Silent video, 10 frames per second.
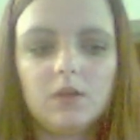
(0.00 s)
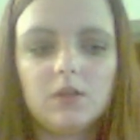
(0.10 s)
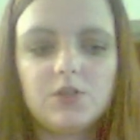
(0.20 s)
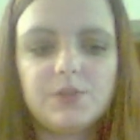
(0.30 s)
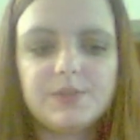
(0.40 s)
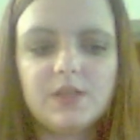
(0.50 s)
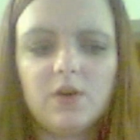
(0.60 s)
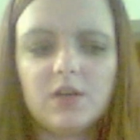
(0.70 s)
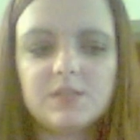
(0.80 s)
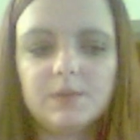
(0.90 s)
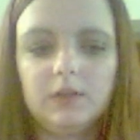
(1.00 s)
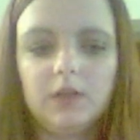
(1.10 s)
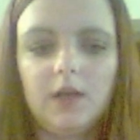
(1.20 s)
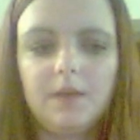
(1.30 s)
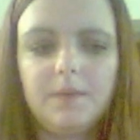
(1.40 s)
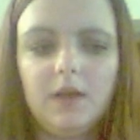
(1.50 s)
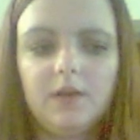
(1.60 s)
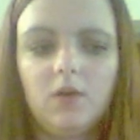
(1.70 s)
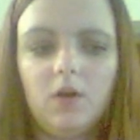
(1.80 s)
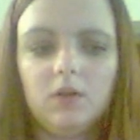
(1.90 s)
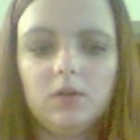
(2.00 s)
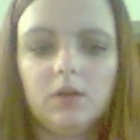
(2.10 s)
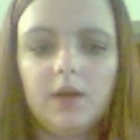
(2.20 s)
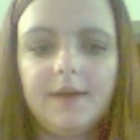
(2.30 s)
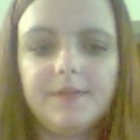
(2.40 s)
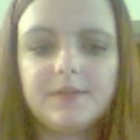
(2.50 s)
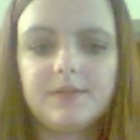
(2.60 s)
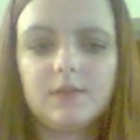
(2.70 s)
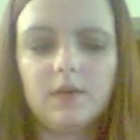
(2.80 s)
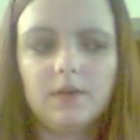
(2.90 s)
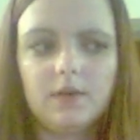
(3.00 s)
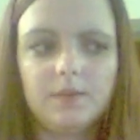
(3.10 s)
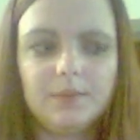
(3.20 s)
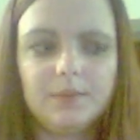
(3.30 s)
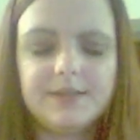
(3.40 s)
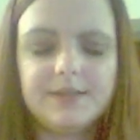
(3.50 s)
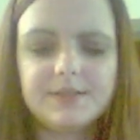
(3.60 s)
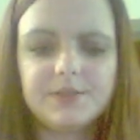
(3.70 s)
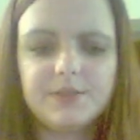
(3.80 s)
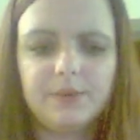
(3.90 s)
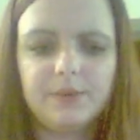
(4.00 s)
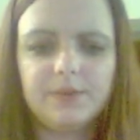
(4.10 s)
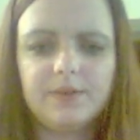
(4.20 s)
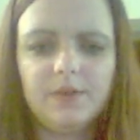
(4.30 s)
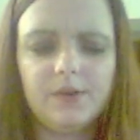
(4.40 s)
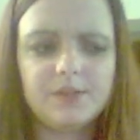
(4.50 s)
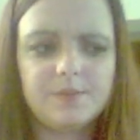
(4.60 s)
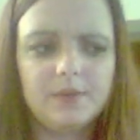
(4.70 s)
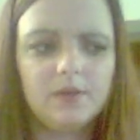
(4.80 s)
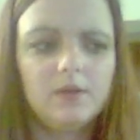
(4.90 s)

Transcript: she was in the hospital a lot. I mean, I'd call her at this place, and she was always in the hospital.